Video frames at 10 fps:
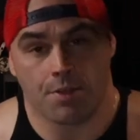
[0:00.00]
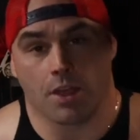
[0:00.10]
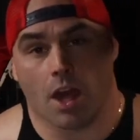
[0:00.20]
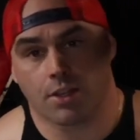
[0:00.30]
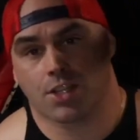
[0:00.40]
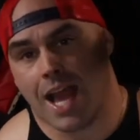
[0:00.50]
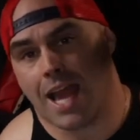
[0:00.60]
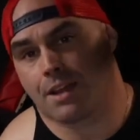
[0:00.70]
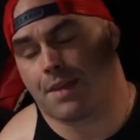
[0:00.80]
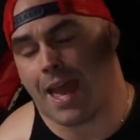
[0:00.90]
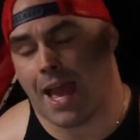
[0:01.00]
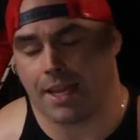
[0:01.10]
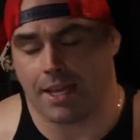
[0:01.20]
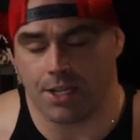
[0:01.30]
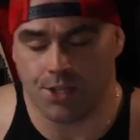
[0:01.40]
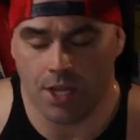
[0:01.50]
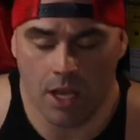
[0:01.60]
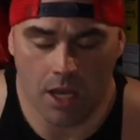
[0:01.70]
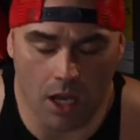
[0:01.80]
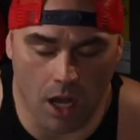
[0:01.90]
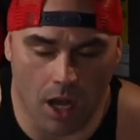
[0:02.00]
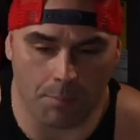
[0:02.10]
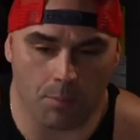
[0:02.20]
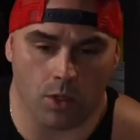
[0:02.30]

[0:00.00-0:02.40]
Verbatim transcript: The other side of that is, um,